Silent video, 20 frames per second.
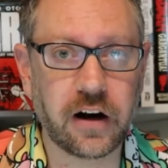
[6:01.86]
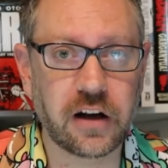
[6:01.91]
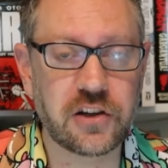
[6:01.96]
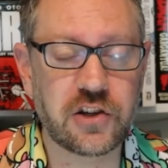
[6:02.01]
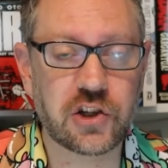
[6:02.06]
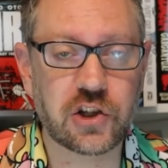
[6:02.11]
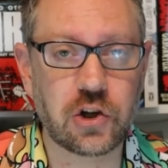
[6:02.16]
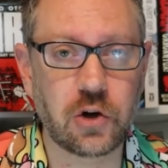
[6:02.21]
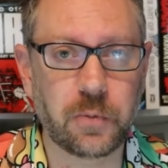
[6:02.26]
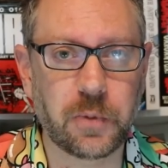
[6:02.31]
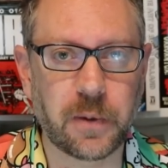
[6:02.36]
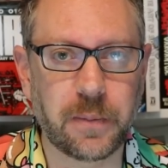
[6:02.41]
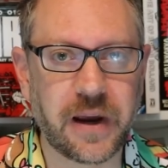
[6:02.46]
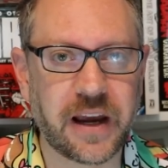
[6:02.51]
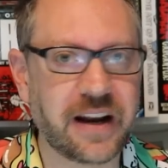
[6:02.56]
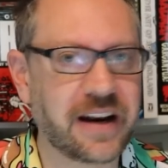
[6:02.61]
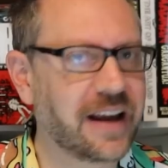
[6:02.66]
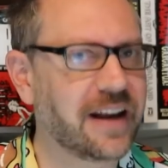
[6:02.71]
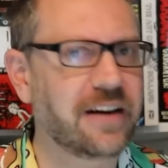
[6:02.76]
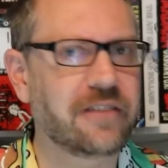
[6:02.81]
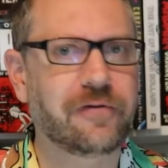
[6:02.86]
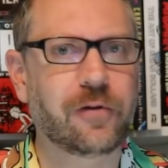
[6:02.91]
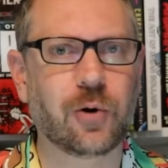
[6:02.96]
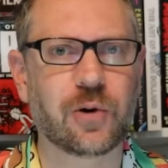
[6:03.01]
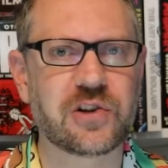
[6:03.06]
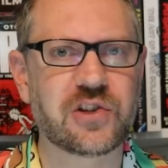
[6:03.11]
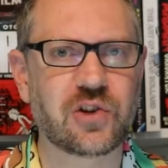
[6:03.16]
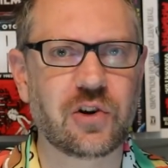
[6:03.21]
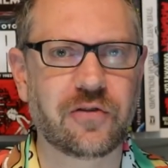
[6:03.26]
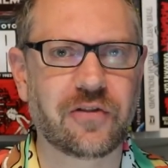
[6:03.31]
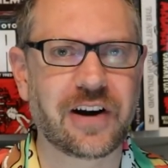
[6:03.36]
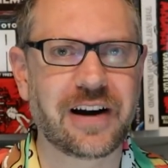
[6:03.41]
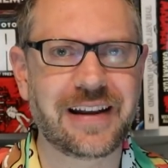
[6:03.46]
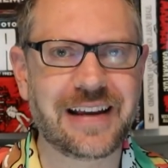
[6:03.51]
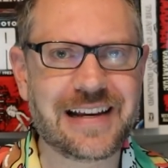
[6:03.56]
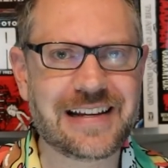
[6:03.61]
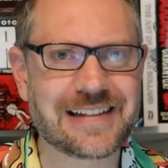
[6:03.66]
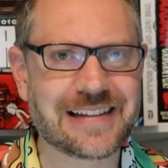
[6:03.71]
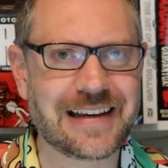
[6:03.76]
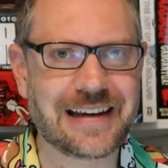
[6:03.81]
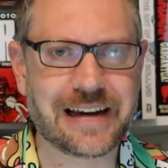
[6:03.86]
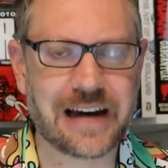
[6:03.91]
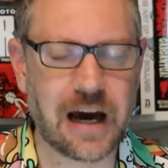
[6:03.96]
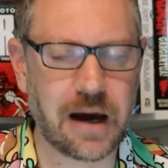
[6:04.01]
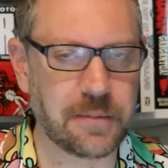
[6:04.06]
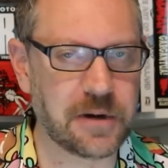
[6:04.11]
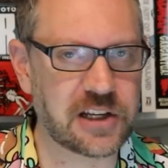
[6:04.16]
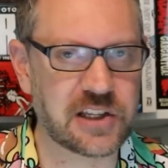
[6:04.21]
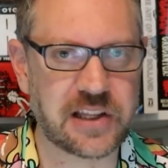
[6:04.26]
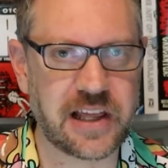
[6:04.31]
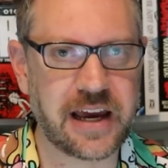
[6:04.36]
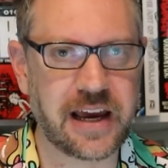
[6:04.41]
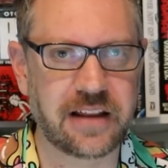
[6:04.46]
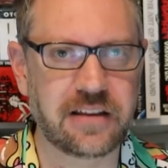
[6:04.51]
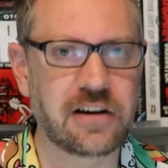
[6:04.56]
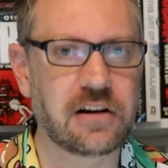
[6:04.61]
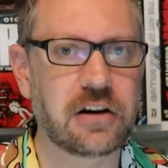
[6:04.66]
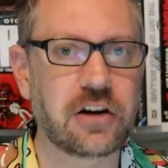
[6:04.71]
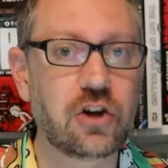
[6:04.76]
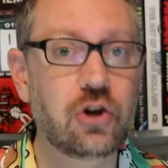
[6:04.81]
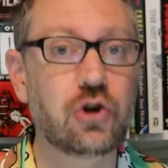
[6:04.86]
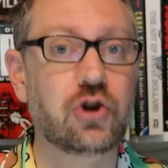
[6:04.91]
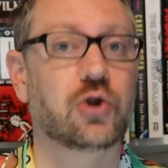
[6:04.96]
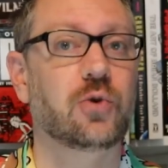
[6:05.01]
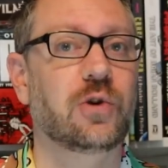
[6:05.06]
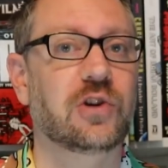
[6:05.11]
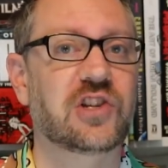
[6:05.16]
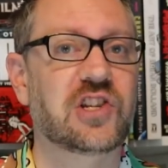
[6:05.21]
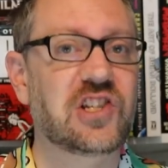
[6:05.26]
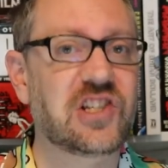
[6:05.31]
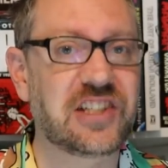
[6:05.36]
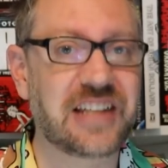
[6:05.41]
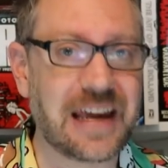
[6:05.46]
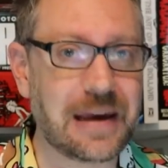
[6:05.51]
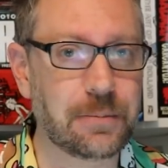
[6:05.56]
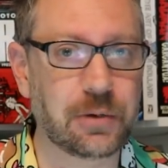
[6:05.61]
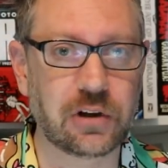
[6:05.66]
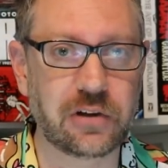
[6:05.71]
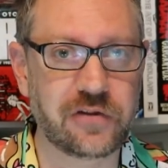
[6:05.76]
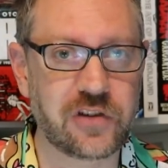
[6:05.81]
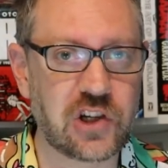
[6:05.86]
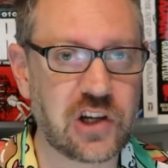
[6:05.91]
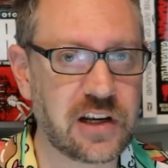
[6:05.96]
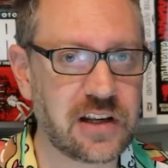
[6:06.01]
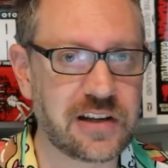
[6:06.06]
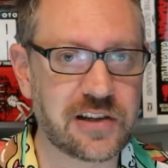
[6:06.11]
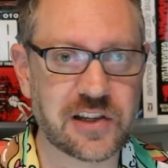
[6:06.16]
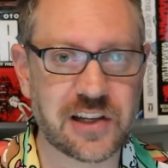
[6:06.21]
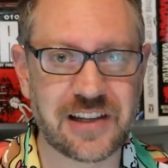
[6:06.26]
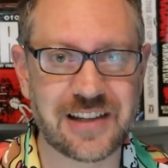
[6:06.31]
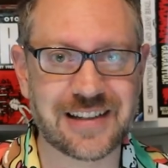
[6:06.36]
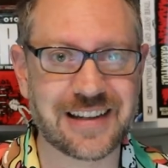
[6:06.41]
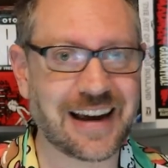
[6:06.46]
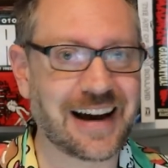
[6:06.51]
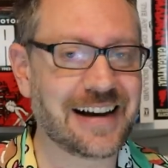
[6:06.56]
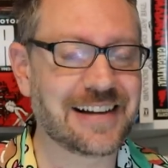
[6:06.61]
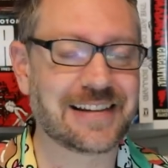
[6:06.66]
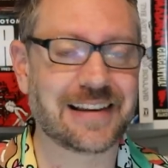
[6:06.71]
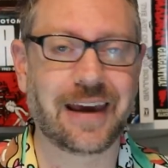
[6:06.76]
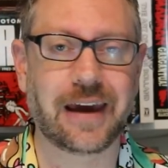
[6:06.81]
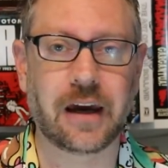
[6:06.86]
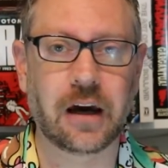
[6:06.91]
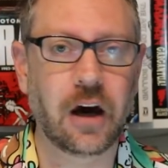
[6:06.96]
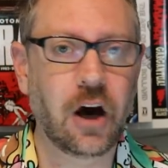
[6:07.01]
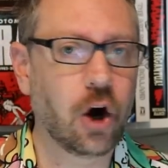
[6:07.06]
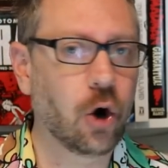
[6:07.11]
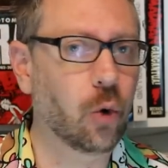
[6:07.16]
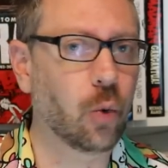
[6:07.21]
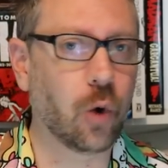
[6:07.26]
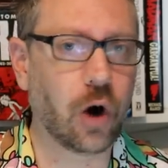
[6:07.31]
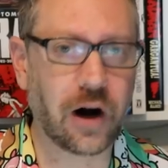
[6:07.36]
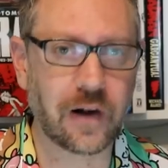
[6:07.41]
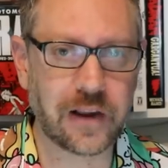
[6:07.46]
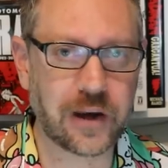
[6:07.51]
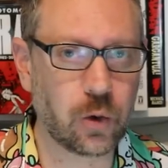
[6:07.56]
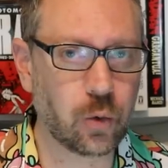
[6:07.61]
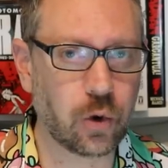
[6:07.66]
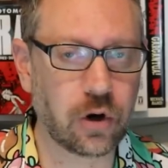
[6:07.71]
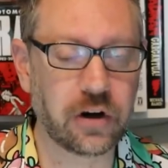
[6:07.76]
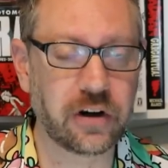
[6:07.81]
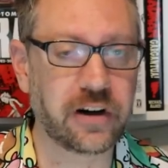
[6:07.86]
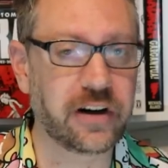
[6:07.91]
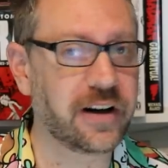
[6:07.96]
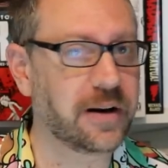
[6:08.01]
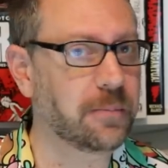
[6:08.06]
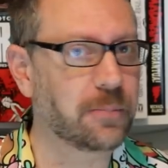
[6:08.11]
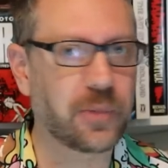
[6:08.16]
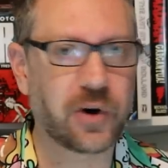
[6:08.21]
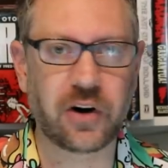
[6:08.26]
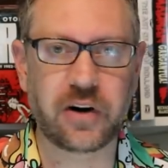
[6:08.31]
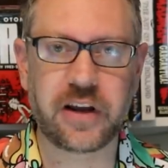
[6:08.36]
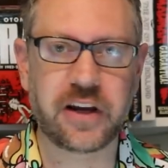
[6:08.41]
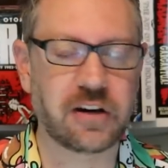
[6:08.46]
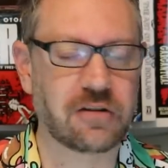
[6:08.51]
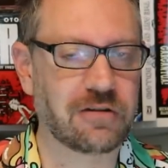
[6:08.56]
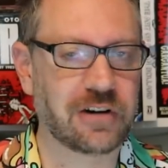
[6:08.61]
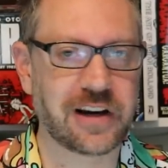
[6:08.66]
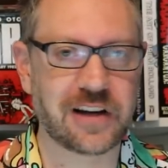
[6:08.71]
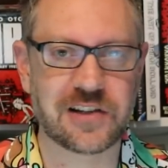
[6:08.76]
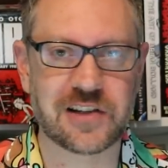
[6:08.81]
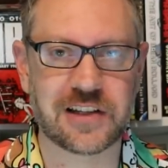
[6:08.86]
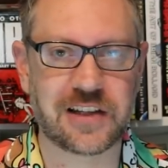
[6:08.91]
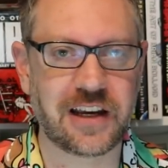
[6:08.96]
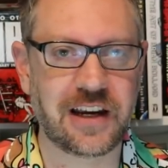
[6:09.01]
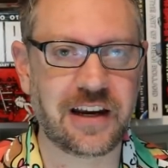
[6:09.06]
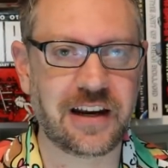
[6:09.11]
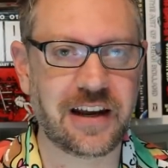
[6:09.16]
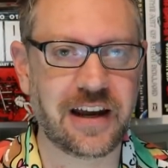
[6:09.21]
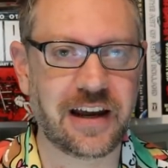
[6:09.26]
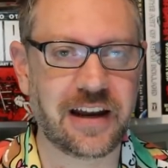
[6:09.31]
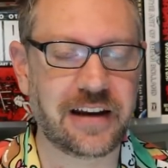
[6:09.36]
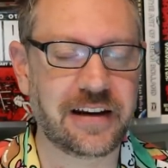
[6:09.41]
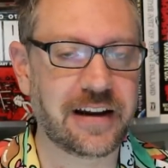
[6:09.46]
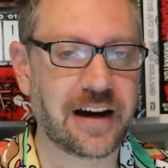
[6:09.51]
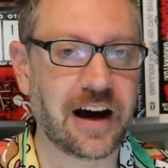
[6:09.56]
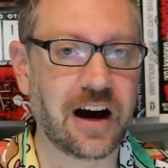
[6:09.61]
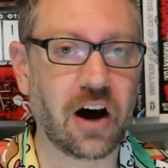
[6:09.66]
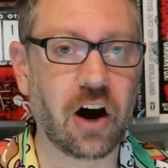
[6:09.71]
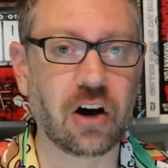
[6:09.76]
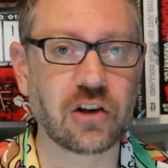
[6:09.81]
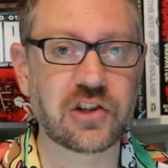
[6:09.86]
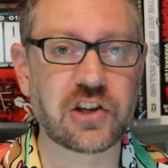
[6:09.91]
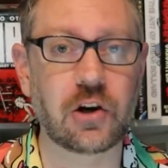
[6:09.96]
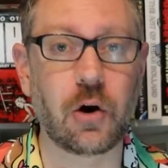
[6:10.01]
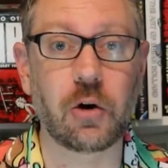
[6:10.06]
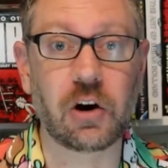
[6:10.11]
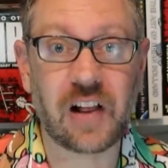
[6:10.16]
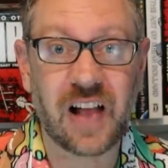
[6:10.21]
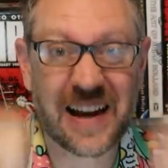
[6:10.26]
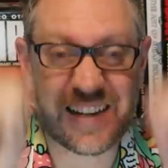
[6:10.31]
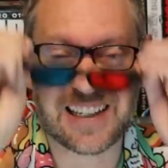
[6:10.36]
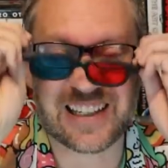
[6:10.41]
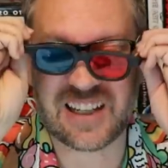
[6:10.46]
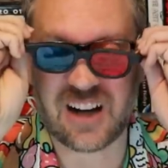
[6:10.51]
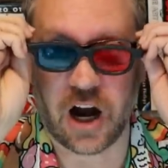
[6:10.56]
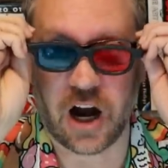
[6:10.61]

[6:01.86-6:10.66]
on Superman, and of course over at EC Comics they had their usual stable of geniuses, guys like Wally Wood and Bernie Krigstein, and also glasses